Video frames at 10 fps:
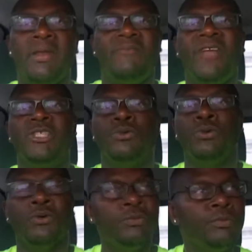
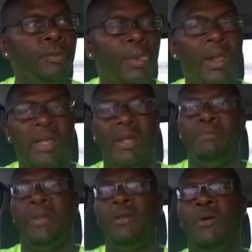individual could
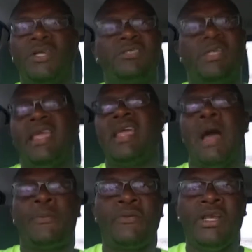be on a sting
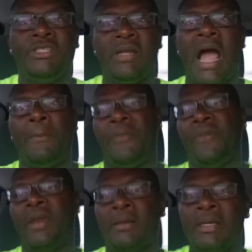operation,
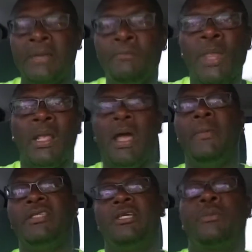hypothetically,
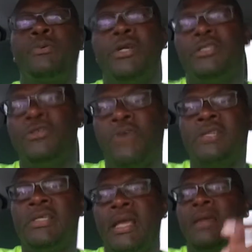coming to the prison
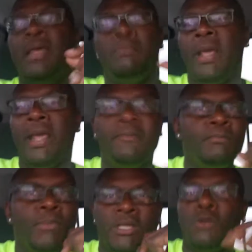dressed like an inmate.
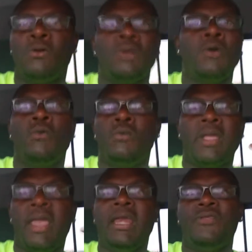You don't know
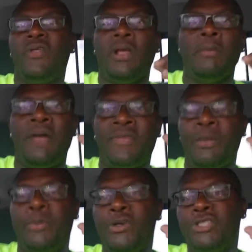anything about
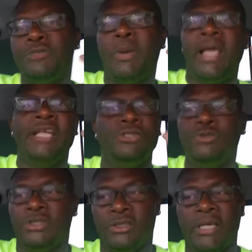that person's past. You
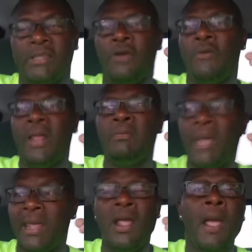just think they're an
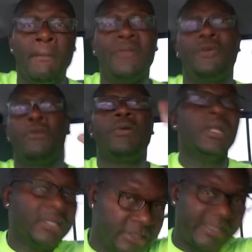inmate, but they're
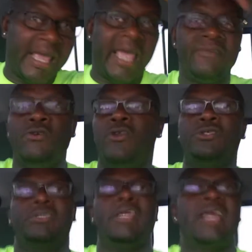really a staff on a
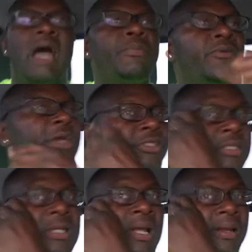sting
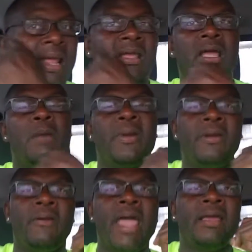operation. They can come in
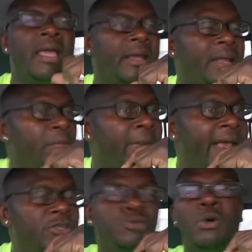there and act like an
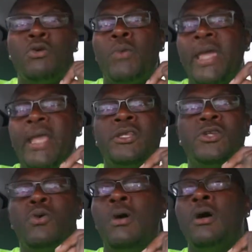inmate and smoke weed and
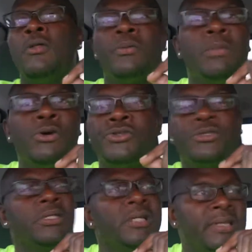do all the
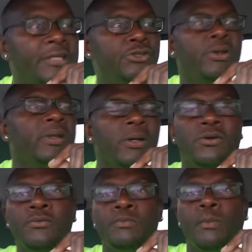most that you can
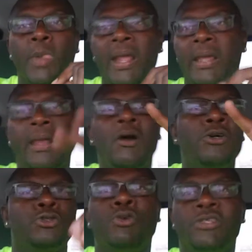do and get
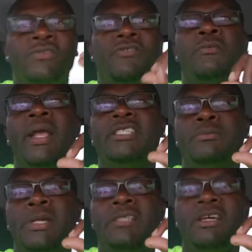all sorts of
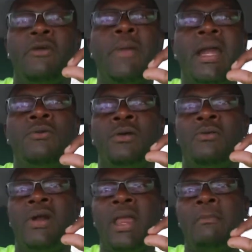information, because everybody want to run their